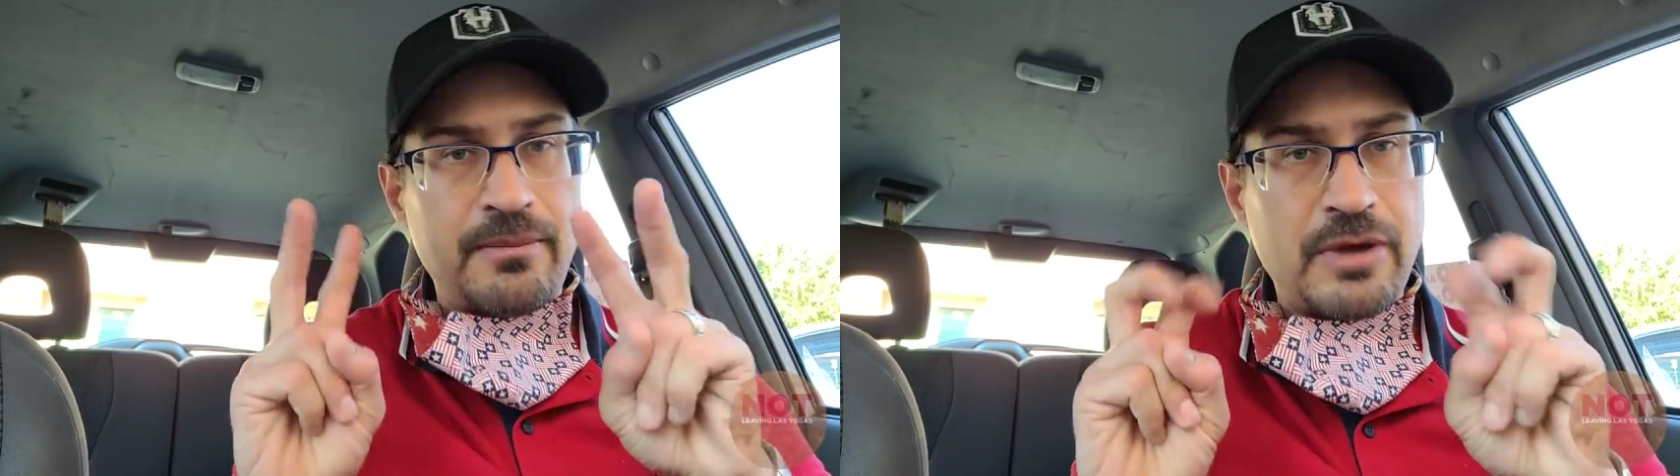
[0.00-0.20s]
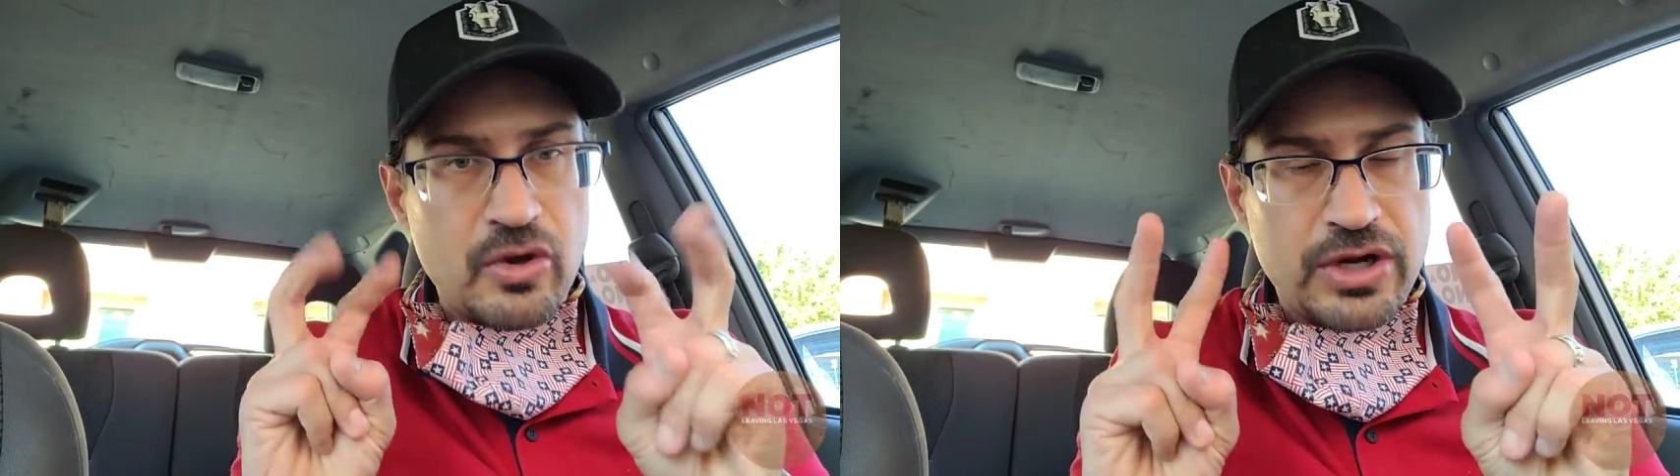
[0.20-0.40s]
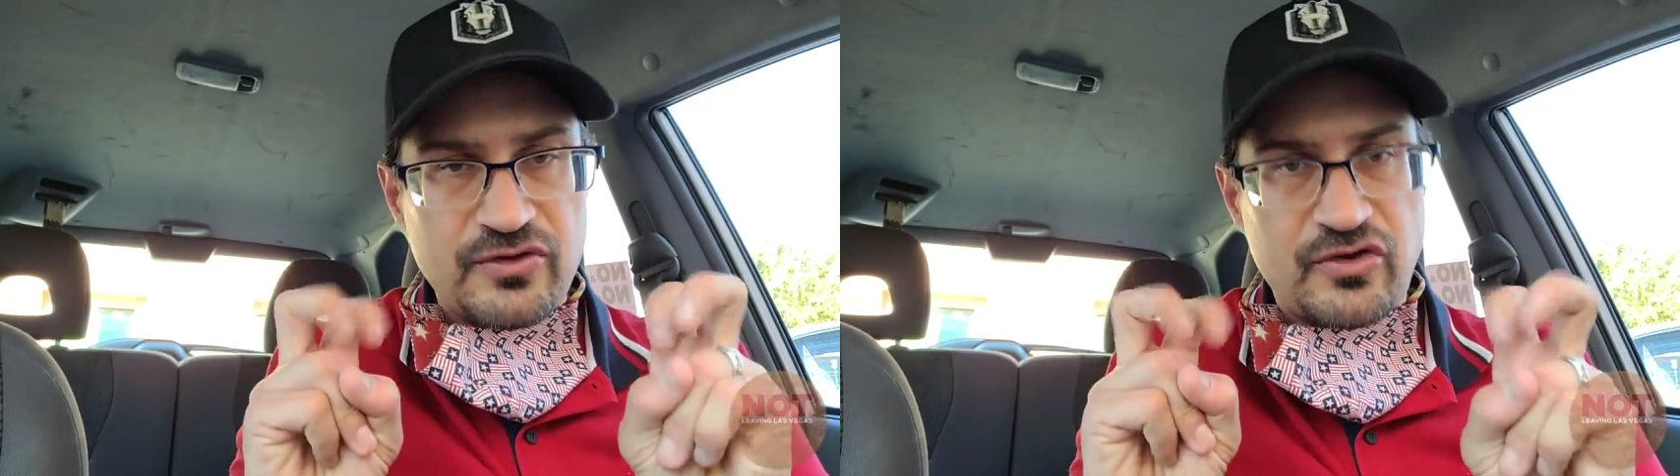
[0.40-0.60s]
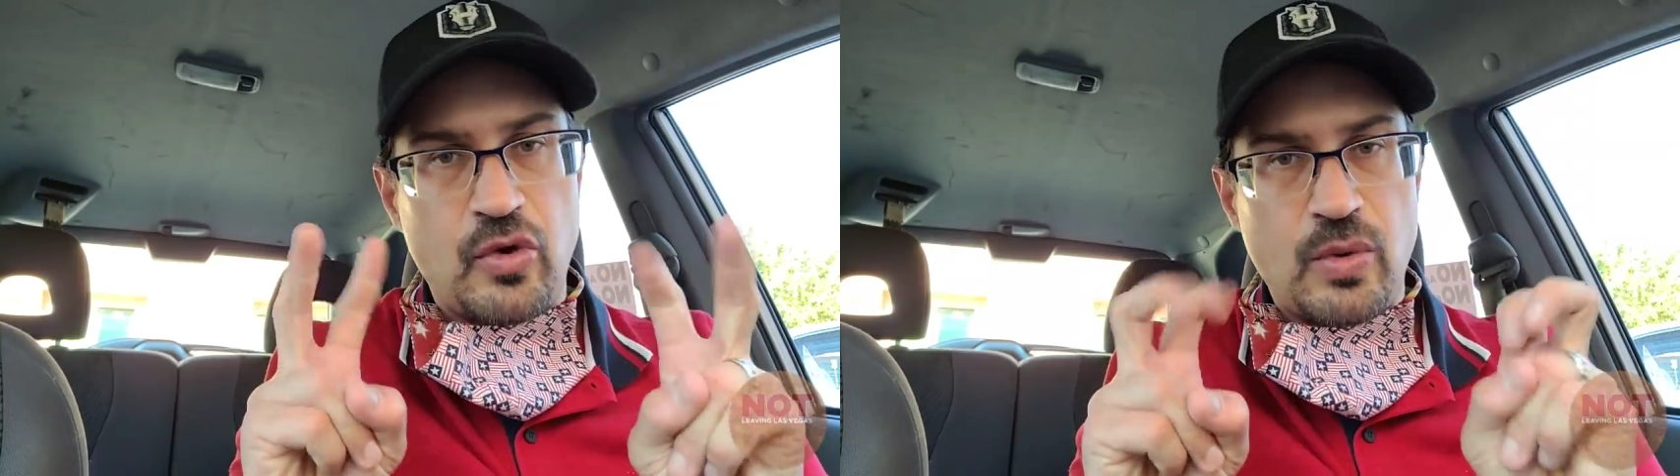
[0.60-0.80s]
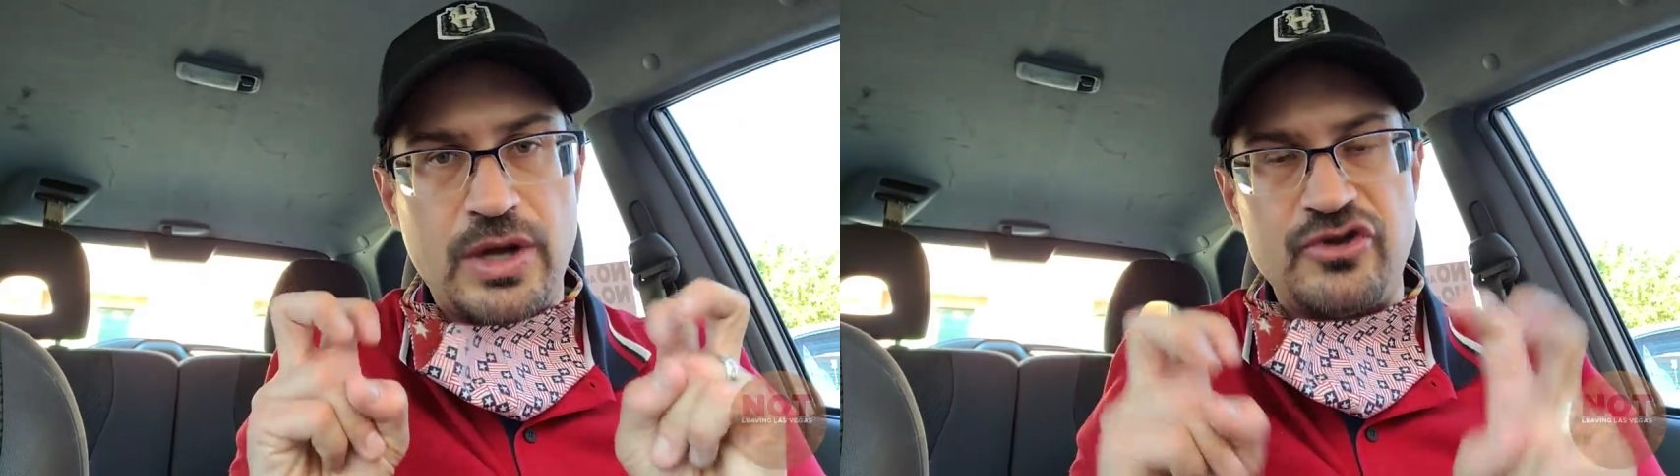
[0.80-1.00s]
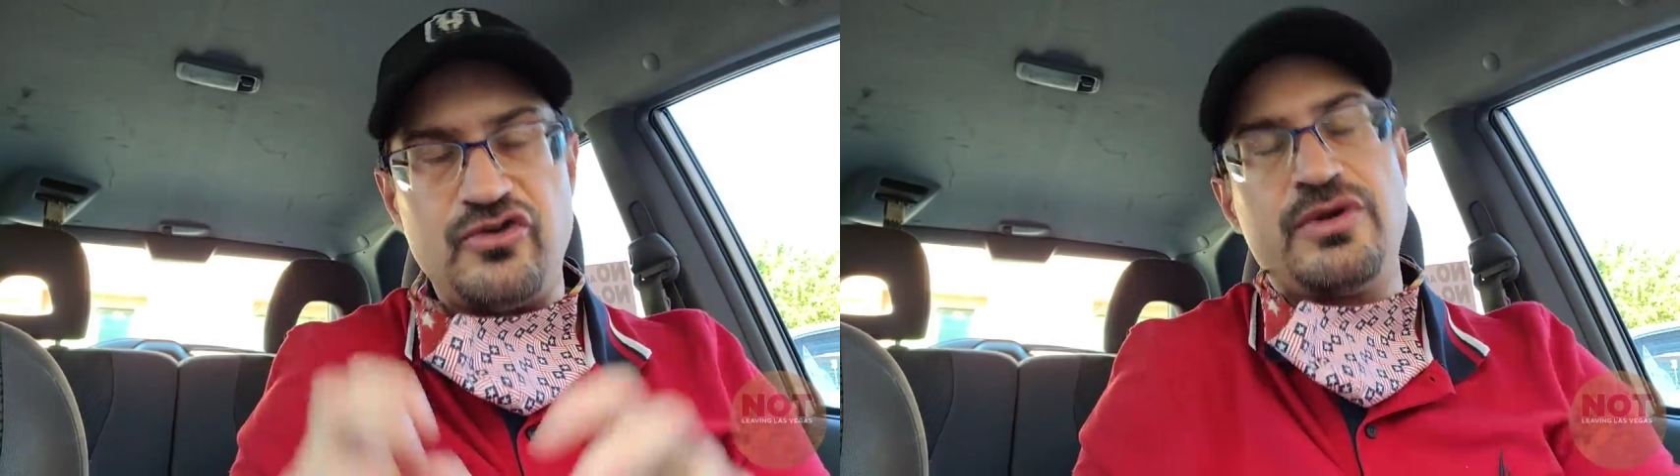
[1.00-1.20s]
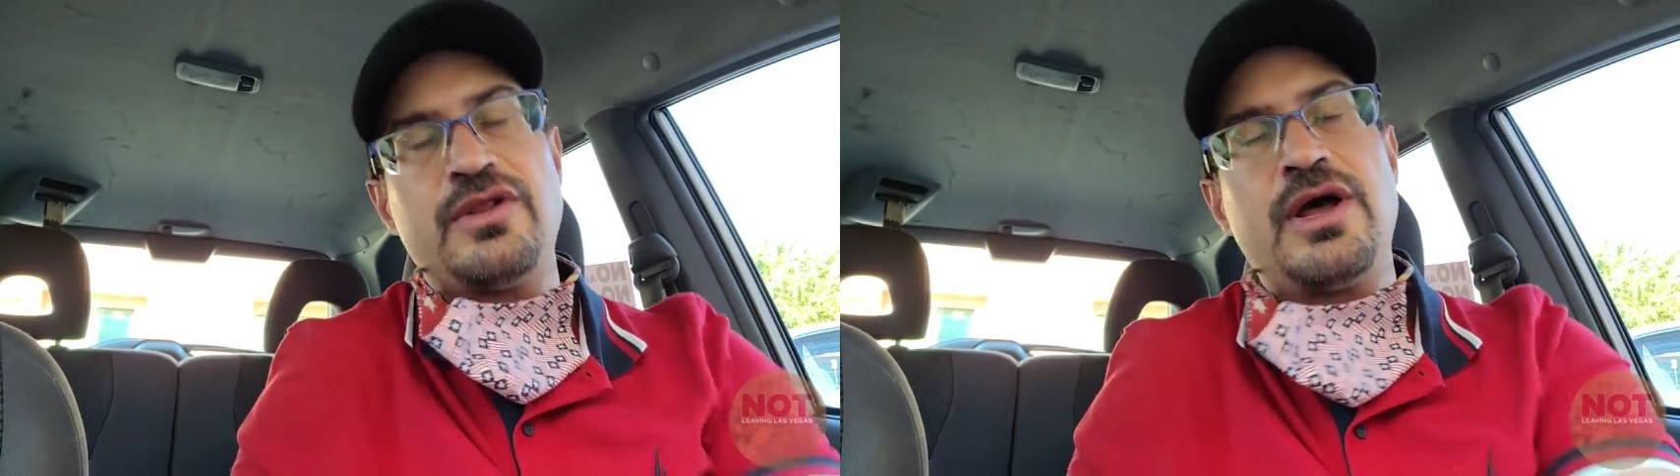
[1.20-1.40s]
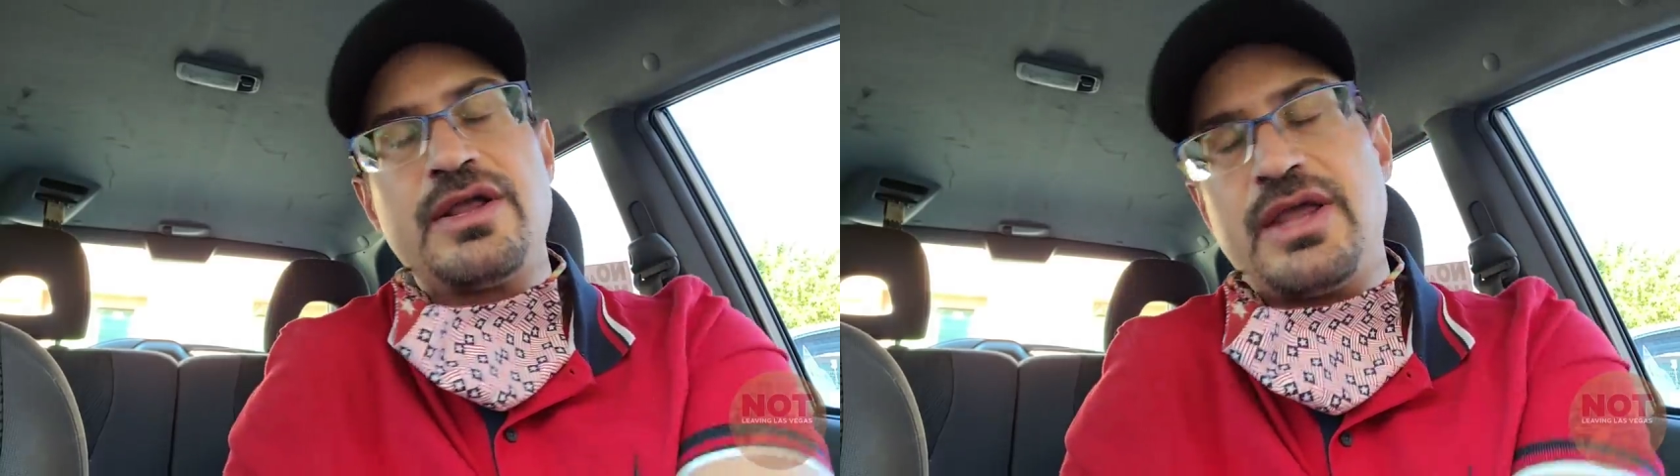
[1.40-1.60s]
Americans don't want to do in
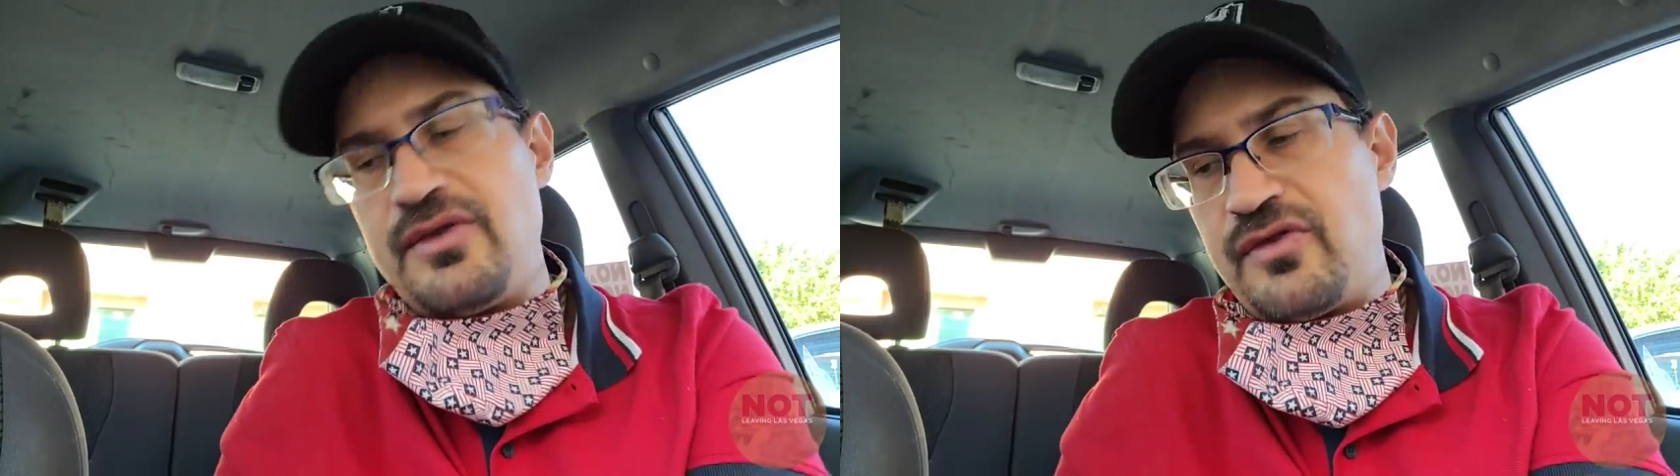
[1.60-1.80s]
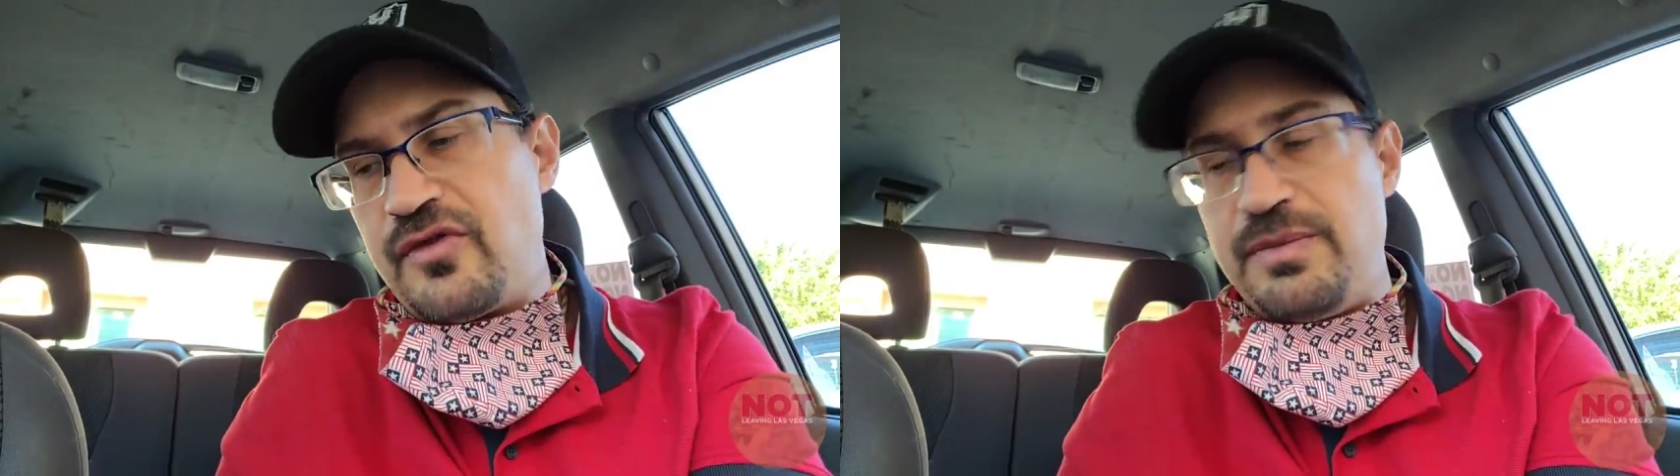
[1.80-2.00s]
a lot of cases.